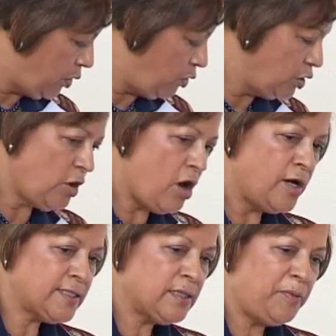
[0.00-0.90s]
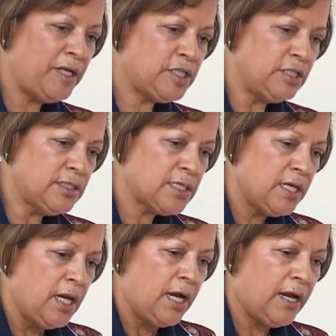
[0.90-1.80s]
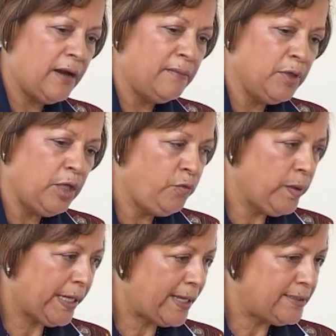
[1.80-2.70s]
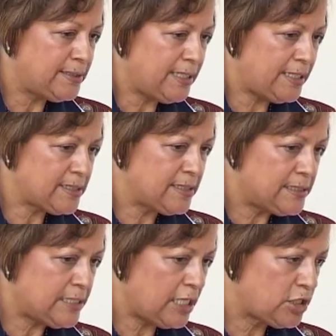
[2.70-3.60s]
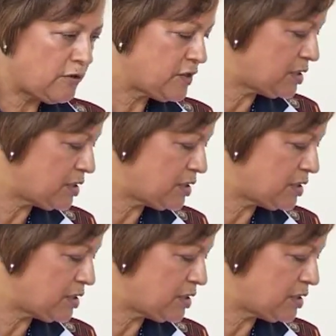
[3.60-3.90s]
we also ask the patient if we can test his sense of